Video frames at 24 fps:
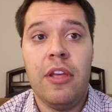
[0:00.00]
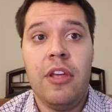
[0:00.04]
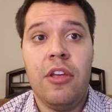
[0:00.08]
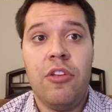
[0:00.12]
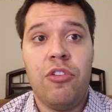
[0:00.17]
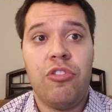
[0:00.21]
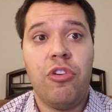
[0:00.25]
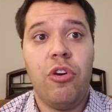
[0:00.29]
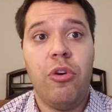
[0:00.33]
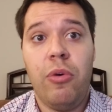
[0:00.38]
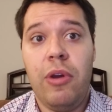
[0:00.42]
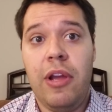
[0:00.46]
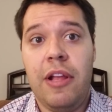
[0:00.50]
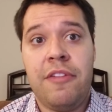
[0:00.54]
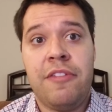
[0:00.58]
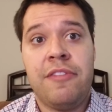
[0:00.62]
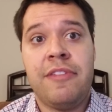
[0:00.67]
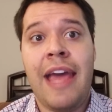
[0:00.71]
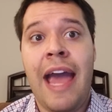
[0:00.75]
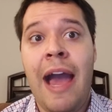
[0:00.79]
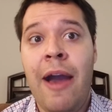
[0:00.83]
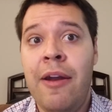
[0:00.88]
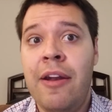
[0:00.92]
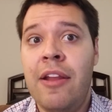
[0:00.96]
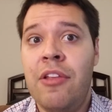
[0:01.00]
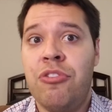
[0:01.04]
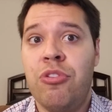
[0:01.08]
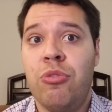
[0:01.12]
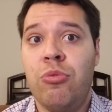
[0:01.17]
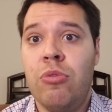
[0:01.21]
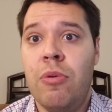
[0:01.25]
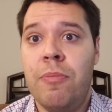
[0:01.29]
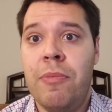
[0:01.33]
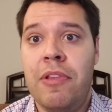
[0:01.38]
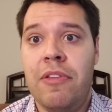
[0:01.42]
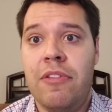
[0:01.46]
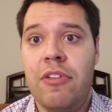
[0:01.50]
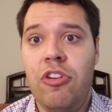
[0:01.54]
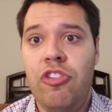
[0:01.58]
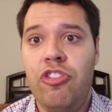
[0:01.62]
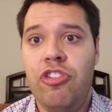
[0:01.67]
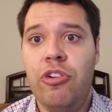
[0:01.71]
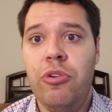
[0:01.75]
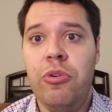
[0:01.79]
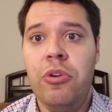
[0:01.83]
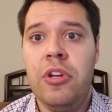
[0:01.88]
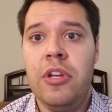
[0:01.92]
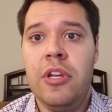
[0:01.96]
So it's touted as a women's
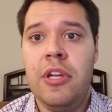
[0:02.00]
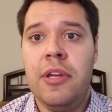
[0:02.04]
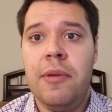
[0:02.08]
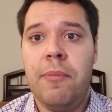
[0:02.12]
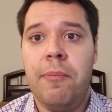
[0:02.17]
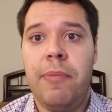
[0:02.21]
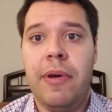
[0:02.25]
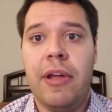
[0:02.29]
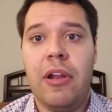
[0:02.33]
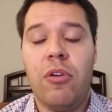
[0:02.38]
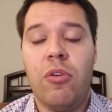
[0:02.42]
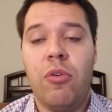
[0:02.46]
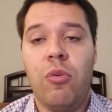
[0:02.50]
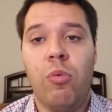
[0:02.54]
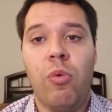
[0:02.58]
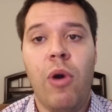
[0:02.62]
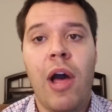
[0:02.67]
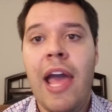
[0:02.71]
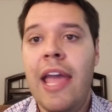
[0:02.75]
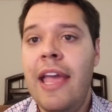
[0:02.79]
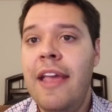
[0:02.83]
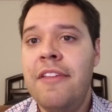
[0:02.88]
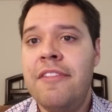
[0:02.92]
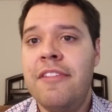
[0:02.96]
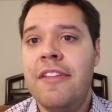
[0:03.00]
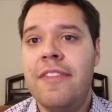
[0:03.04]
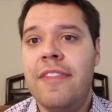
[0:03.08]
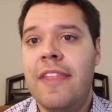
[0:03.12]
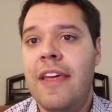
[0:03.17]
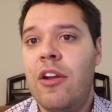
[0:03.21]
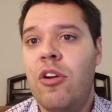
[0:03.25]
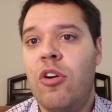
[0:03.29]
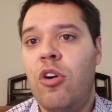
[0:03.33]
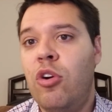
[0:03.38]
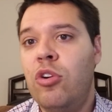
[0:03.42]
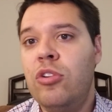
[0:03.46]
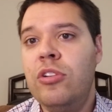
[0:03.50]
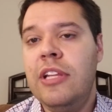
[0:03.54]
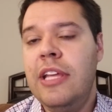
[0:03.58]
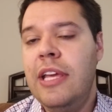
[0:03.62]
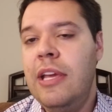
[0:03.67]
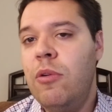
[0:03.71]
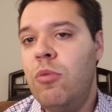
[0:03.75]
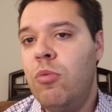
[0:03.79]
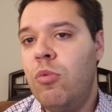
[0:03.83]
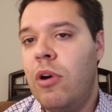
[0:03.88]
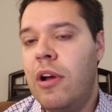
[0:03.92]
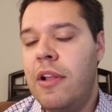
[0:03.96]
issue, but why is it that only
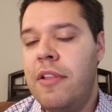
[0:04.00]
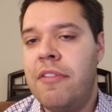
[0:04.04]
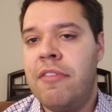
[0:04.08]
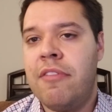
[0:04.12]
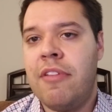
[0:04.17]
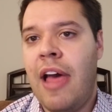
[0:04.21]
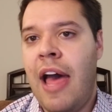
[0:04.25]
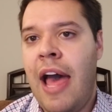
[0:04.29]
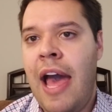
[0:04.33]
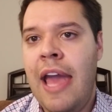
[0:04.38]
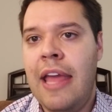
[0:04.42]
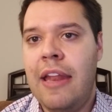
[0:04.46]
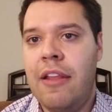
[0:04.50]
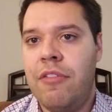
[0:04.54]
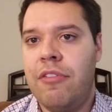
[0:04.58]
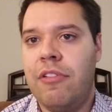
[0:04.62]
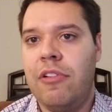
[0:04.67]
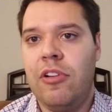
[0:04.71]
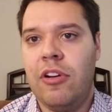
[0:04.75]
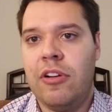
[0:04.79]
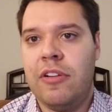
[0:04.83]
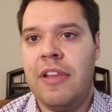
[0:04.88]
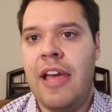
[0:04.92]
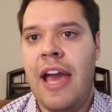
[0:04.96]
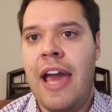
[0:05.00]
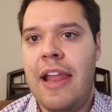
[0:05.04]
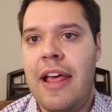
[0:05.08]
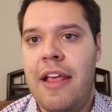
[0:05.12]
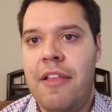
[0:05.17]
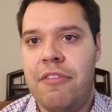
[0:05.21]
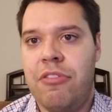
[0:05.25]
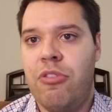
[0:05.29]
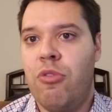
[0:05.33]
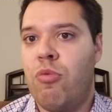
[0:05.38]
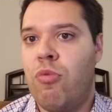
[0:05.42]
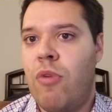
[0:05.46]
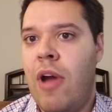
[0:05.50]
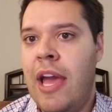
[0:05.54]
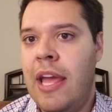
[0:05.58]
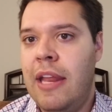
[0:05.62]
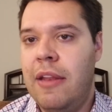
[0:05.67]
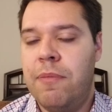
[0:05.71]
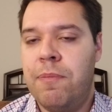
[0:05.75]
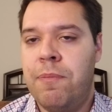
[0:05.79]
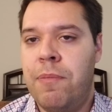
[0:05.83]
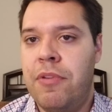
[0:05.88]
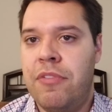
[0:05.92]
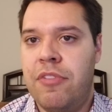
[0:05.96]
one side is looked at as the
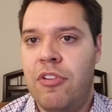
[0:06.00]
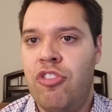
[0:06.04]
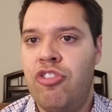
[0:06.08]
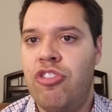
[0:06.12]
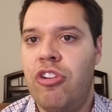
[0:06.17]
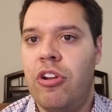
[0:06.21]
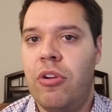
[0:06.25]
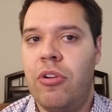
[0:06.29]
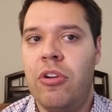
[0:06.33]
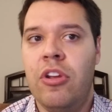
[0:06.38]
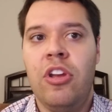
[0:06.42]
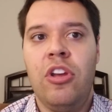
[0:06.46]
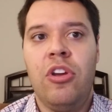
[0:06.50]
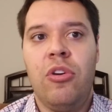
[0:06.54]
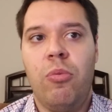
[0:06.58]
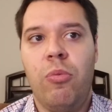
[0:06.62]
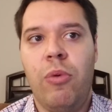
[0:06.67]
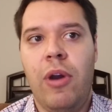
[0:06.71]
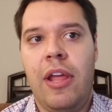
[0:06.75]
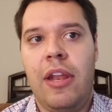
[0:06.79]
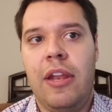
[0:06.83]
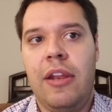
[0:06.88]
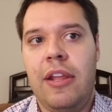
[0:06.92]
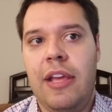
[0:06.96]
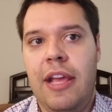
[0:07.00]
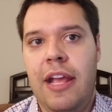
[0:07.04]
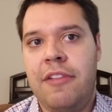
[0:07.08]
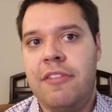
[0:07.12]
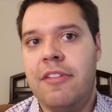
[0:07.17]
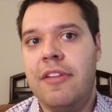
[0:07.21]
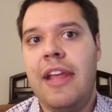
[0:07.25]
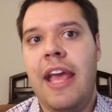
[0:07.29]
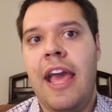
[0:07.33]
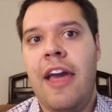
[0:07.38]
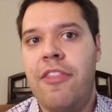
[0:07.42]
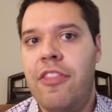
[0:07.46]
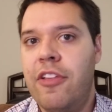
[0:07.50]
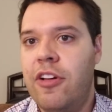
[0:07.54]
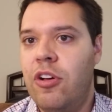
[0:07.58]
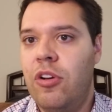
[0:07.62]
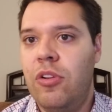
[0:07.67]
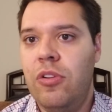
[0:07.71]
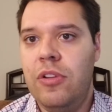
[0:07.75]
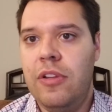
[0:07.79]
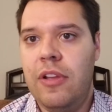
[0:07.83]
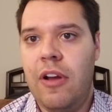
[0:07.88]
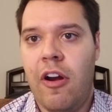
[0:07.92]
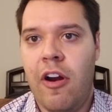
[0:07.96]
right position when it's an
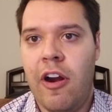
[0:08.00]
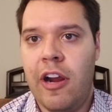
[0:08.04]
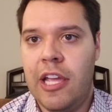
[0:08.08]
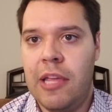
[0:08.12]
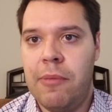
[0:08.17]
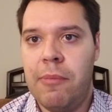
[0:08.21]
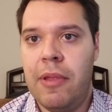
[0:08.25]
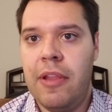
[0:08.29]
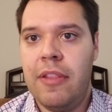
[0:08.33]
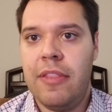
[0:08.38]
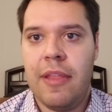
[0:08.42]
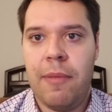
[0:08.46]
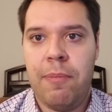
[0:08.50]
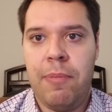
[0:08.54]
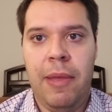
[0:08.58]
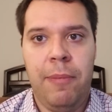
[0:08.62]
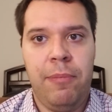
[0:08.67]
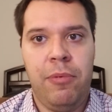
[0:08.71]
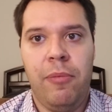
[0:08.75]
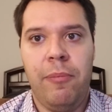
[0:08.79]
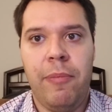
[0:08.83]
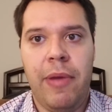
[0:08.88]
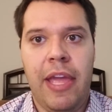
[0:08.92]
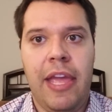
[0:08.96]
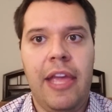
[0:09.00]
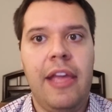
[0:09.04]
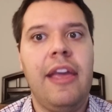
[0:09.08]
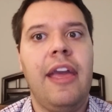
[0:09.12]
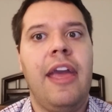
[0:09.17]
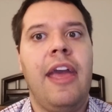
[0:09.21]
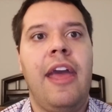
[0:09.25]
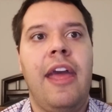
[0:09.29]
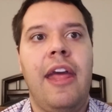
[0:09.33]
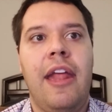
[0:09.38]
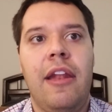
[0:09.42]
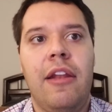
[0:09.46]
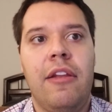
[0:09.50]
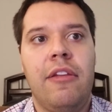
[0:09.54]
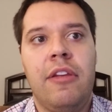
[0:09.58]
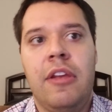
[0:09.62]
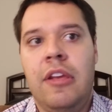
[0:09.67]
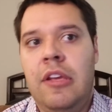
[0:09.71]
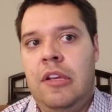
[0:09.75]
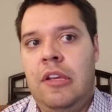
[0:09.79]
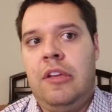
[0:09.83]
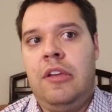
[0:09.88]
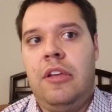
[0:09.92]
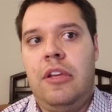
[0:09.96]
ethical argument that people make? And
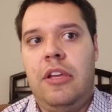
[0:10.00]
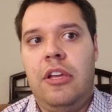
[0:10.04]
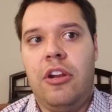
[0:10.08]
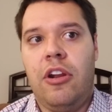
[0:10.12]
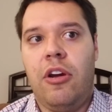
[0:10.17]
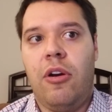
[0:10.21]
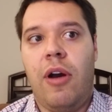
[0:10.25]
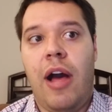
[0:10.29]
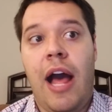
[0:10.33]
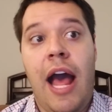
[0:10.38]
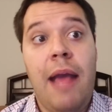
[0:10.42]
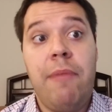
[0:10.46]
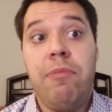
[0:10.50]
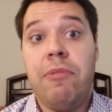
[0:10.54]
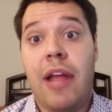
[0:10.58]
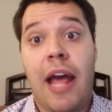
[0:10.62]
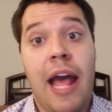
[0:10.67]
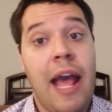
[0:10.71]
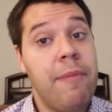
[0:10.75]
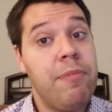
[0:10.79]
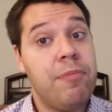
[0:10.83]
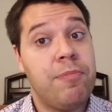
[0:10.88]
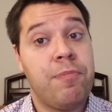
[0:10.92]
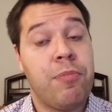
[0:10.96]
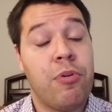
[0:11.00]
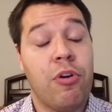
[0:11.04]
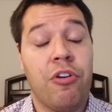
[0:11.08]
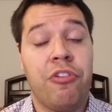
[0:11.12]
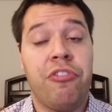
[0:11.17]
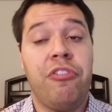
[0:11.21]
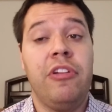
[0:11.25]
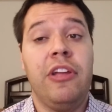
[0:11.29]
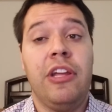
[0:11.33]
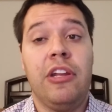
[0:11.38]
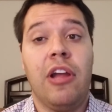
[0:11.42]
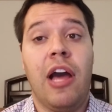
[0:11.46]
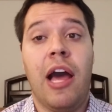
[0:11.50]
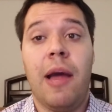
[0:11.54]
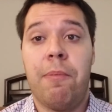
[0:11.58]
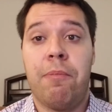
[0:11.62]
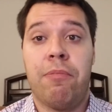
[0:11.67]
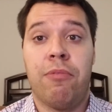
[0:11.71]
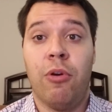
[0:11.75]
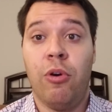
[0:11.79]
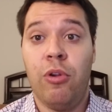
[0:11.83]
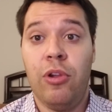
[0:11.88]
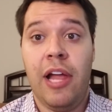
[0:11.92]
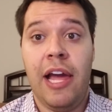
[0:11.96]
I'm personally not
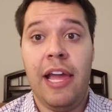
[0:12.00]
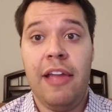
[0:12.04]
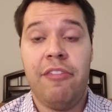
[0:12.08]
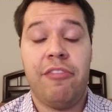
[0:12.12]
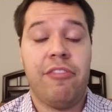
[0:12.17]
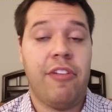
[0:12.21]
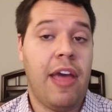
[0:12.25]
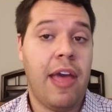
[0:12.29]
pro-life.